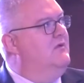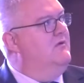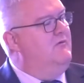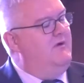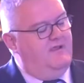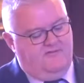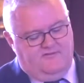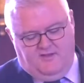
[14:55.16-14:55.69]

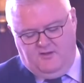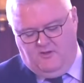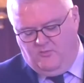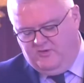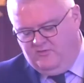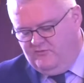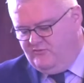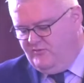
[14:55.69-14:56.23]
Right, and now
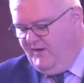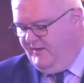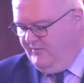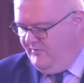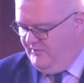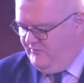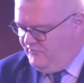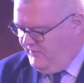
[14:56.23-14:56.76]
when you
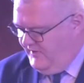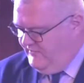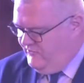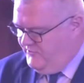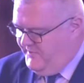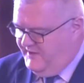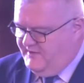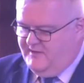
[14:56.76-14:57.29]
try
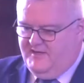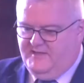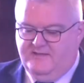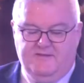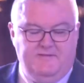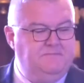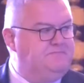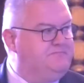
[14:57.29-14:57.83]
to make the
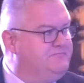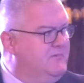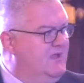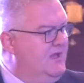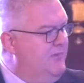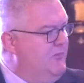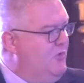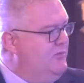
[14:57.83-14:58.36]
link
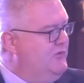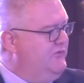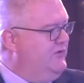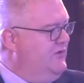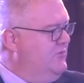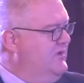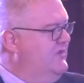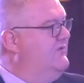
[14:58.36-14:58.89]
and I'm almost
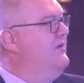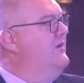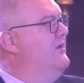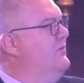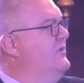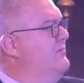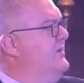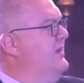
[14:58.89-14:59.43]
done
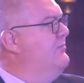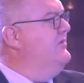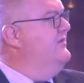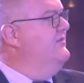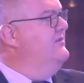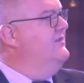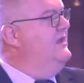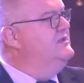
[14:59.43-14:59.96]
with my
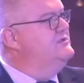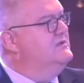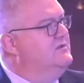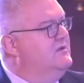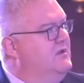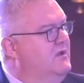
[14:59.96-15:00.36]
presentation,